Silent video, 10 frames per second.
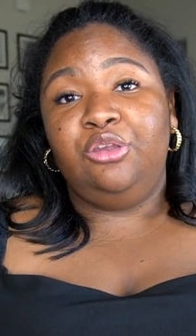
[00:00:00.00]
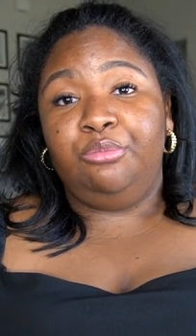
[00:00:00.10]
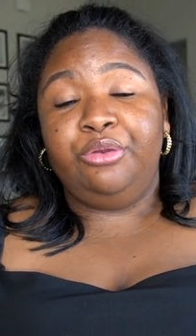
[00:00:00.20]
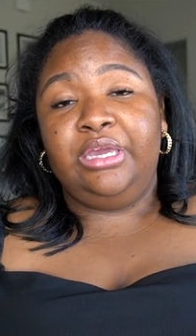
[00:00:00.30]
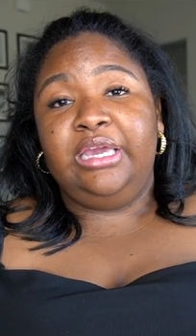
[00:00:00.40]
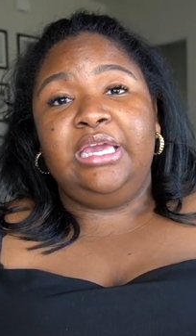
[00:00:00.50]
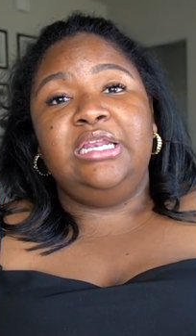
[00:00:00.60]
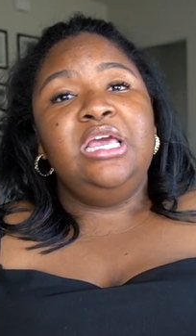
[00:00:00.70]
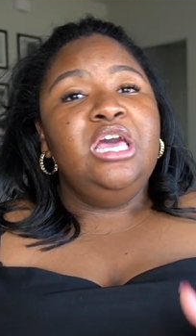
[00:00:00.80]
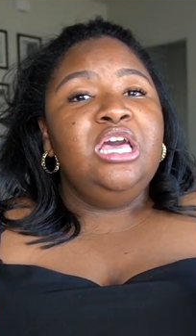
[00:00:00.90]
bringing
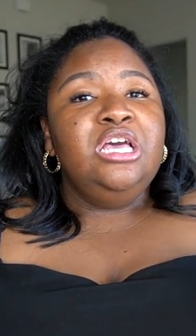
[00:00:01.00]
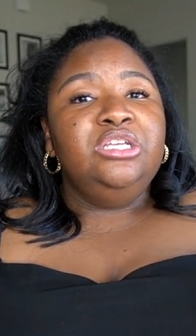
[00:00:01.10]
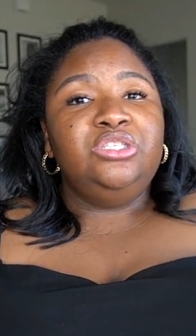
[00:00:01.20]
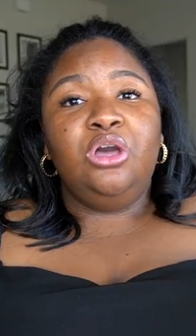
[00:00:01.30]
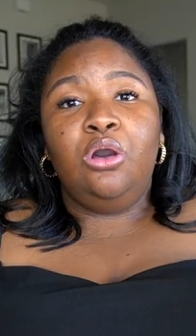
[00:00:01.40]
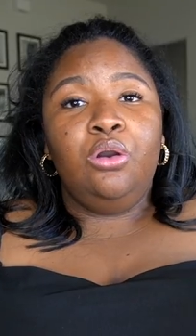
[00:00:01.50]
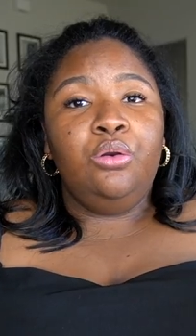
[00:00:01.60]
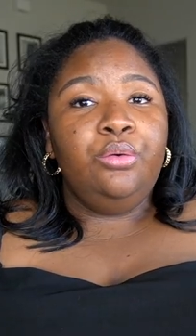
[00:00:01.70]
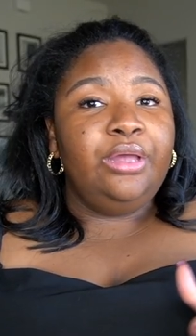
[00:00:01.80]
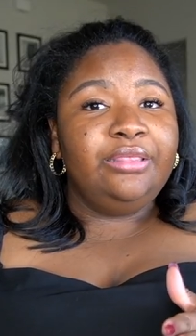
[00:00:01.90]
in.
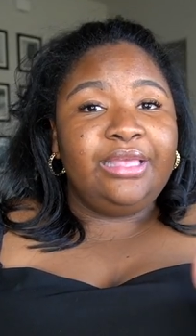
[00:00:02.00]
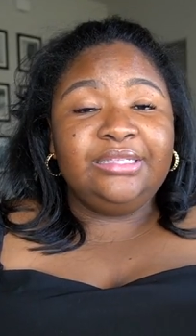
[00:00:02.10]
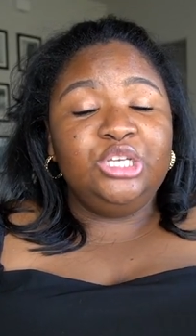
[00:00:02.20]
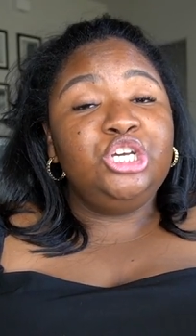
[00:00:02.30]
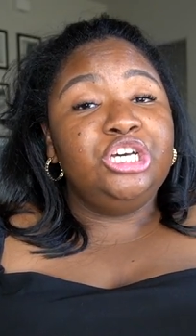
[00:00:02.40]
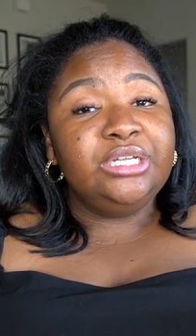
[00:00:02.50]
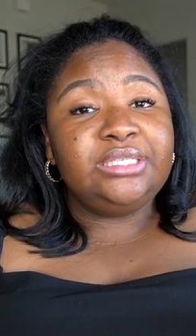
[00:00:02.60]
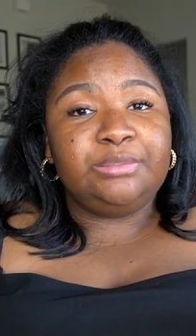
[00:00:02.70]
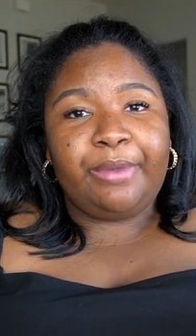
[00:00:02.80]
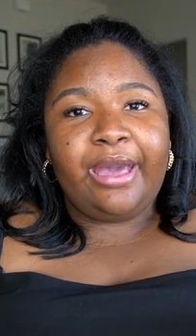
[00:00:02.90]
So that's a
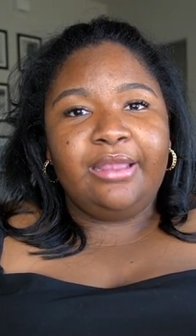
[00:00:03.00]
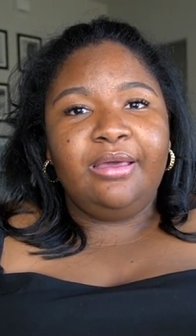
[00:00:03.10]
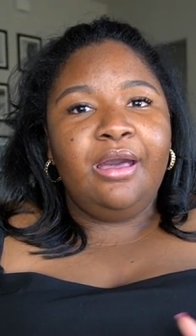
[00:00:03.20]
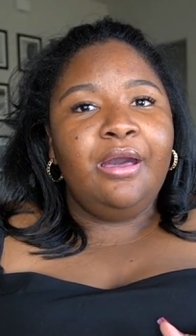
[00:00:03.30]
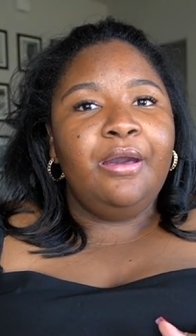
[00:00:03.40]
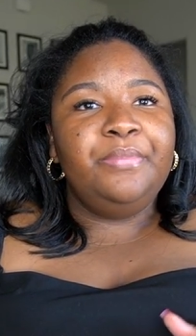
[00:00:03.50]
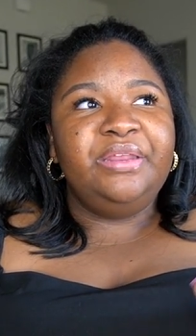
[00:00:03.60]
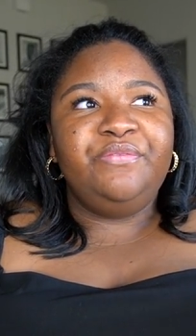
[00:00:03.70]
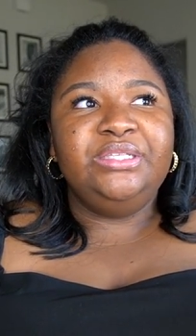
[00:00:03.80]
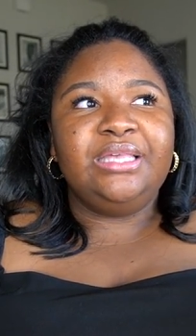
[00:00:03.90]
good spot.
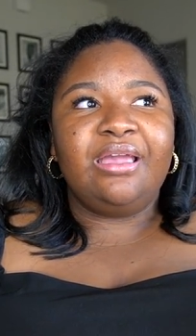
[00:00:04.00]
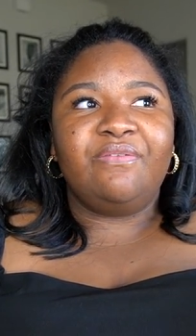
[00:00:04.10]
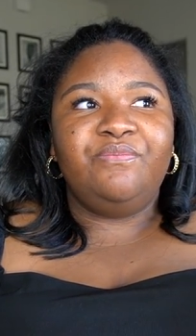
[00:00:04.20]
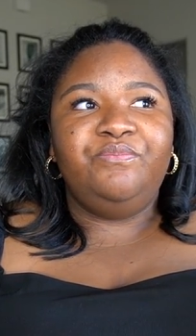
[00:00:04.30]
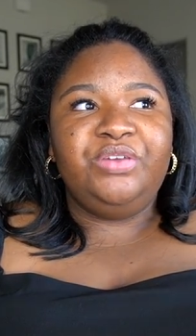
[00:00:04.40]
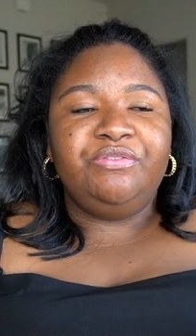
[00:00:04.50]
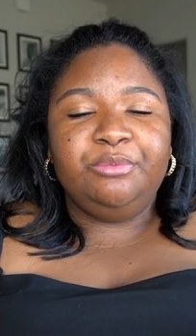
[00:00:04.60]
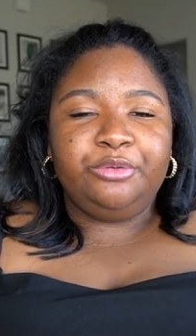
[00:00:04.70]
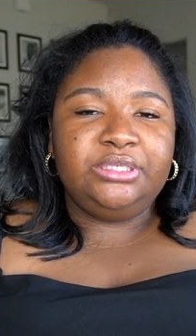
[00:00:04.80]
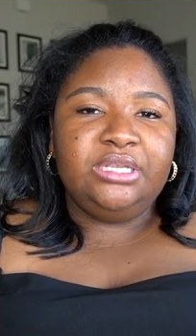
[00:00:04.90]
But if it's like
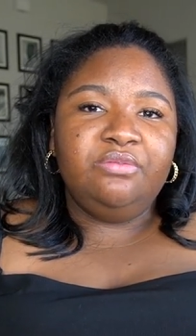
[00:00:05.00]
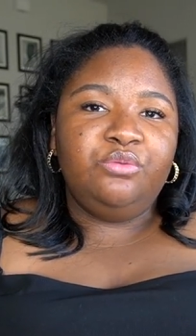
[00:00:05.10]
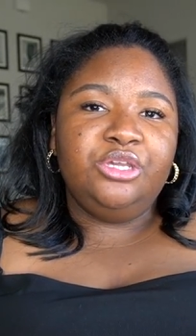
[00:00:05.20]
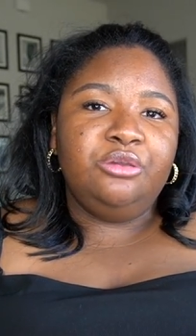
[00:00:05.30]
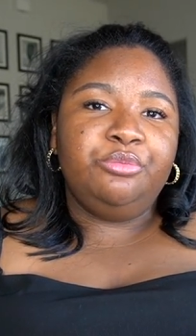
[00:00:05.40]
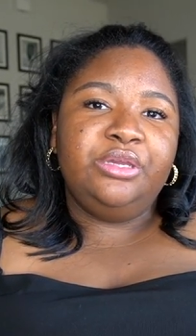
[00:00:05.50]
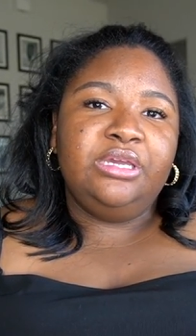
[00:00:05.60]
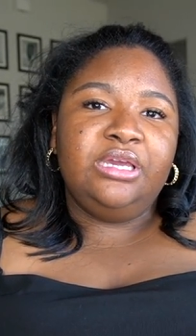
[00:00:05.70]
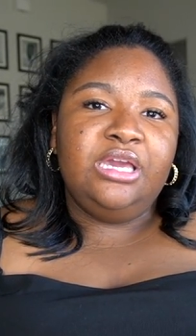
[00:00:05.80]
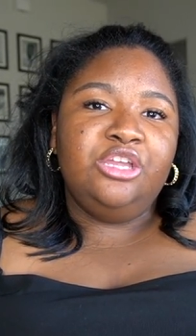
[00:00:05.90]
50% of what you're
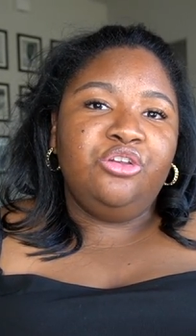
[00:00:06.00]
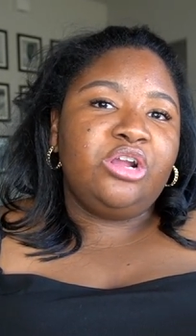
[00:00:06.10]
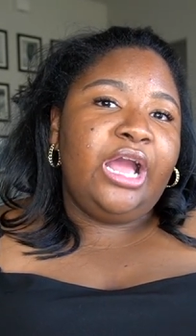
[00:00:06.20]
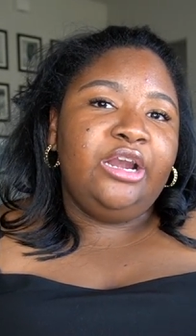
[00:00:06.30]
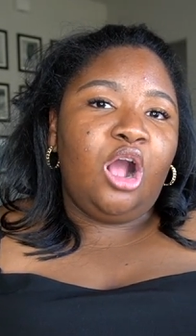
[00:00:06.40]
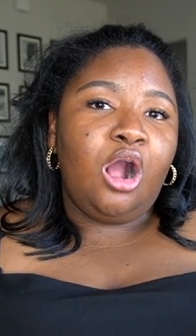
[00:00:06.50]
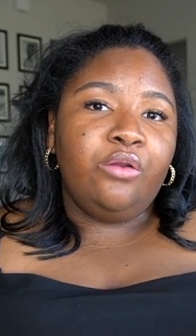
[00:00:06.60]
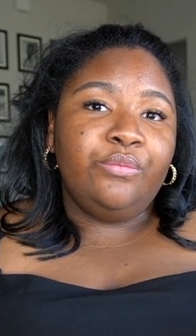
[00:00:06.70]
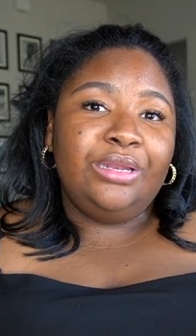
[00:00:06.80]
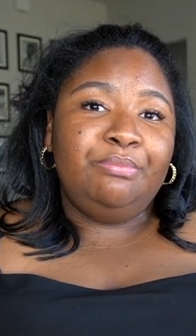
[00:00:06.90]
bringing in, you're kind of
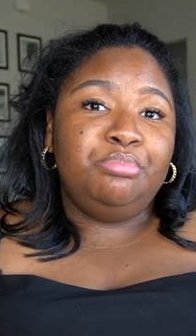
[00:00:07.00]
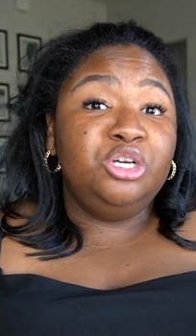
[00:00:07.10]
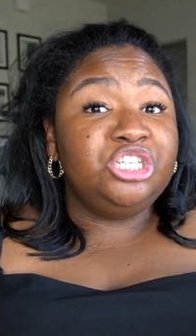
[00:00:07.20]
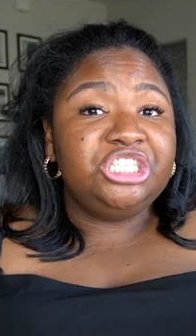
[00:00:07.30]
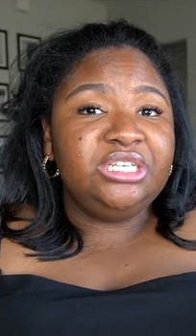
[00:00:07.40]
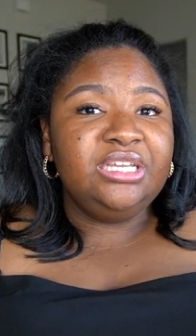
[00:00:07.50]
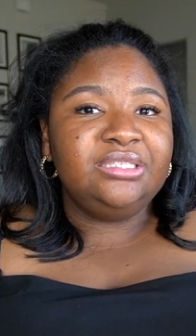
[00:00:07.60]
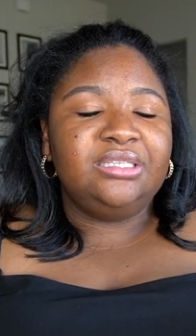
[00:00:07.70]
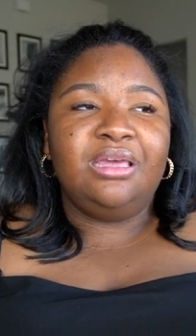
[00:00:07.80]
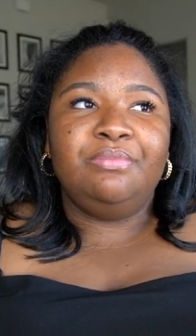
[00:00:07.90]
already pushing
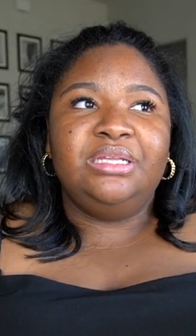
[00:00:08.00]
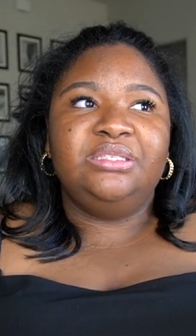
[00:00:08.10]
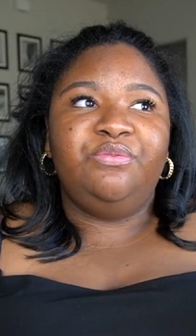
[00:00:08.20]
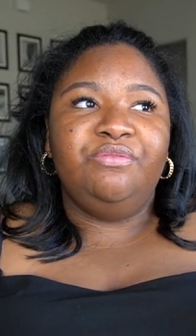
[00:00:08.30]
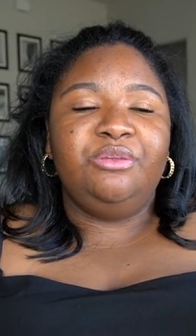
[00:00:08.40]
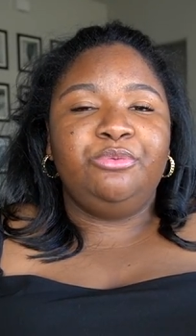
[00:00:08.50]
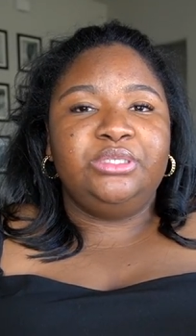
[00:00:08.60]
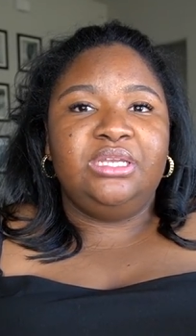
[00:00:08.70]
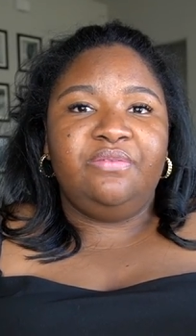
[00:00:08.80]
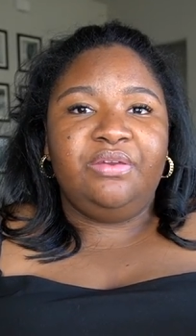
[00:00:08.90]
it. So that means
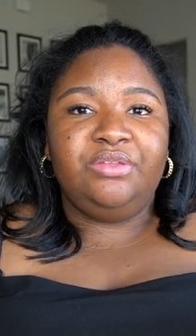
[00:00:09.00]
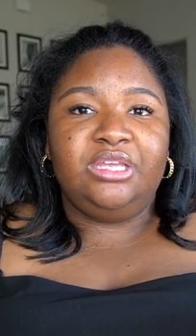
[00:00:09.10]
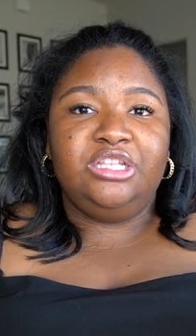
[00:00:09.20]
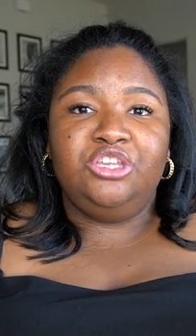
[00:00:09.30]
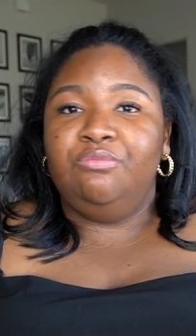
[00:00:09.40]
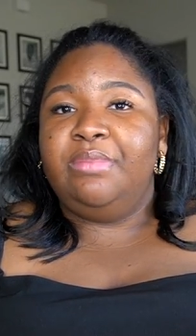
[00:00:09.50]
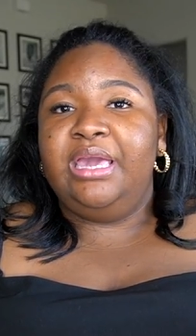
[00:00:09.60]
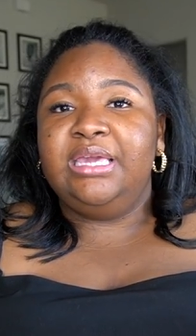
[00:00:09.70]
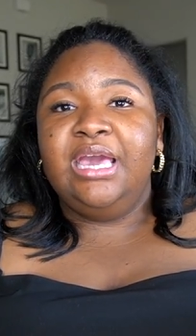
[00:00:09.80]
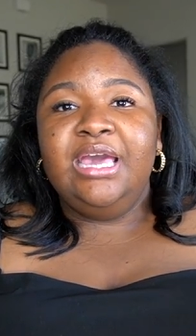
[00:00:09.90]
50% of everything that you
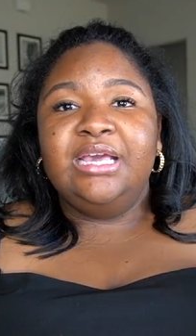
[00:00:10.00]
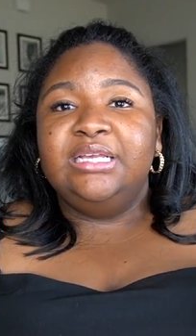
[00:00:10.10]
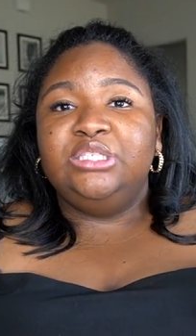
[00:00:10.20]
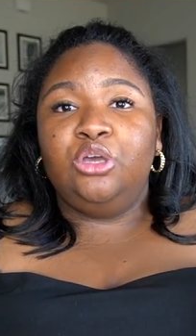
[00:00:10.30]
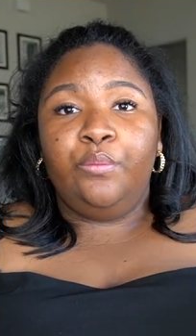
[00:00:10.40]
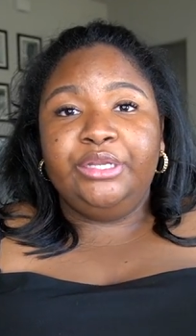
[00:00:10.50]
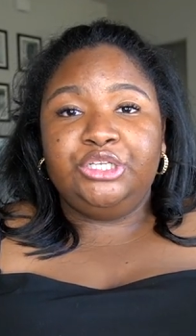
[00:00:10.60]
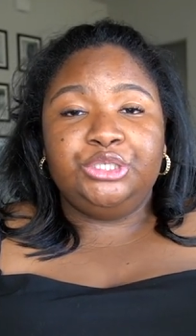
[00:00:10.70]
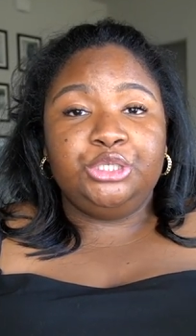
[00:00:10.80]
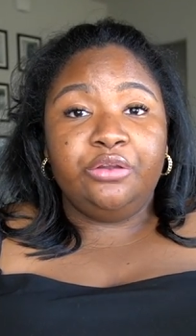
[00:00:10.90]
make is going
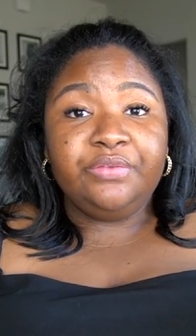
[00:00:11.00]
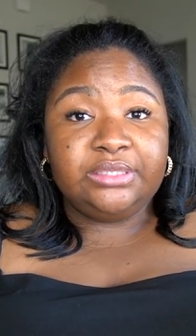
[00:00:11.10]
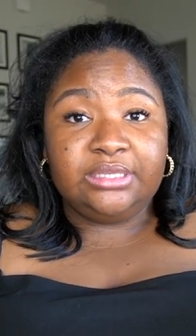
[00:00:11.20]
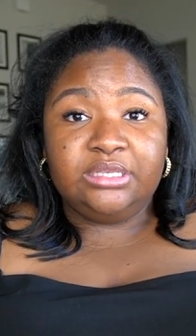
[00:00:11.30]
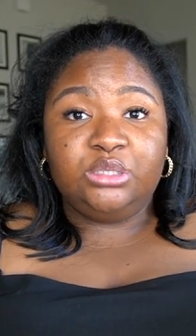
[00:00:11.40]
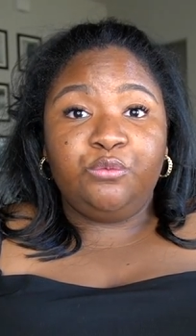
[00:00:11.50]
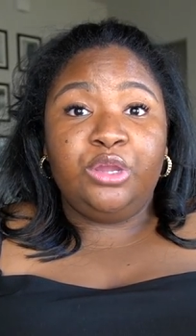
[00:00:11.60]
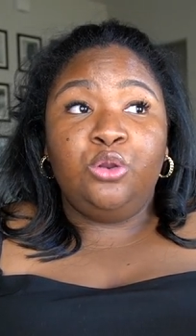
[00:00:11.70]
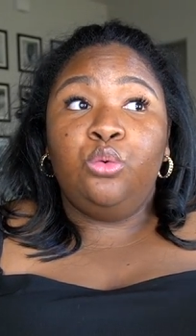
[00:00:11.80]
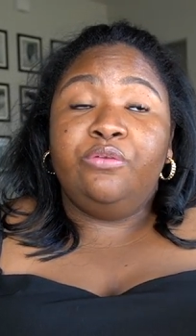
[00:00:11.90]
to services
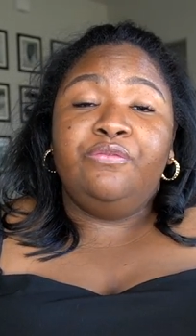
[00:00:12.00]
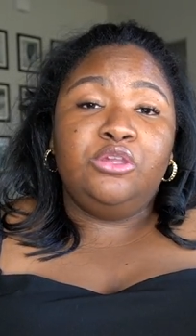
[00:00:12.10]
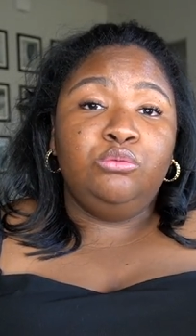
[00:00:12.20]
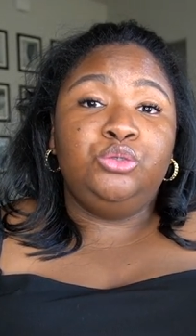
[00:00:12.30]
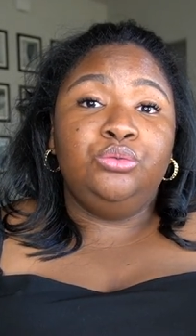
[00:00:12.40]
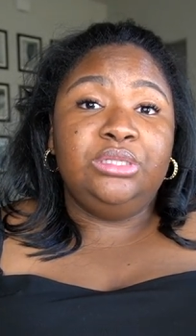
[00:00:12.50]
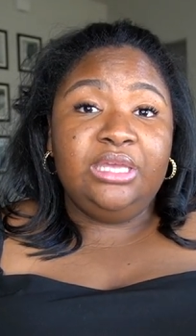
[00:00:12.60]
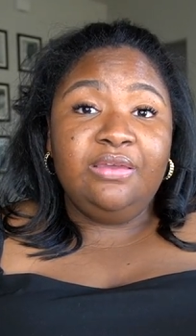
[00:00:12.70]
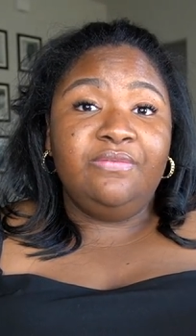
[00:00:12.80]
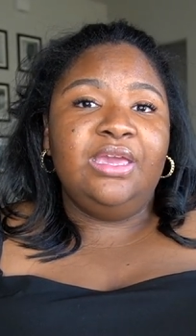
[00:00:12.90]
in order for you to
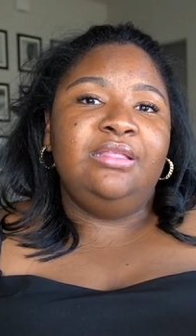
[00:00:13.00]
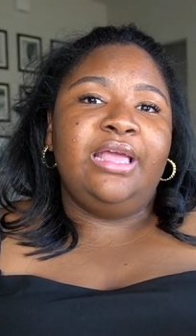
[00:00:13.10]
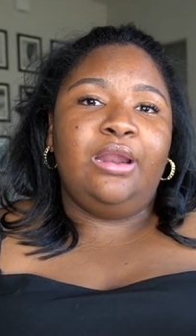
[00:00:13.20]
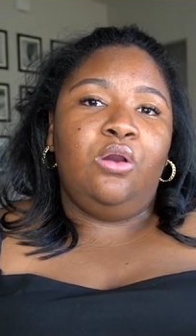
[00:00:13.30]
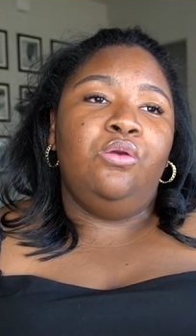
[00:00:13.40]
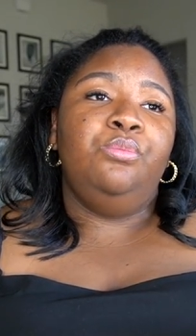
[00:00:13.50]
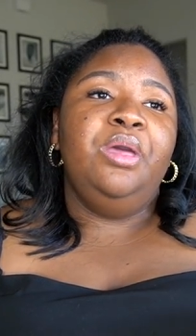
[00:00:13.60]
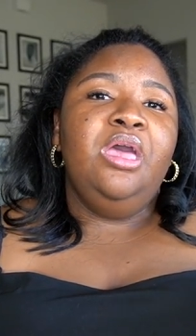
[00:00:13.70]
live in that home,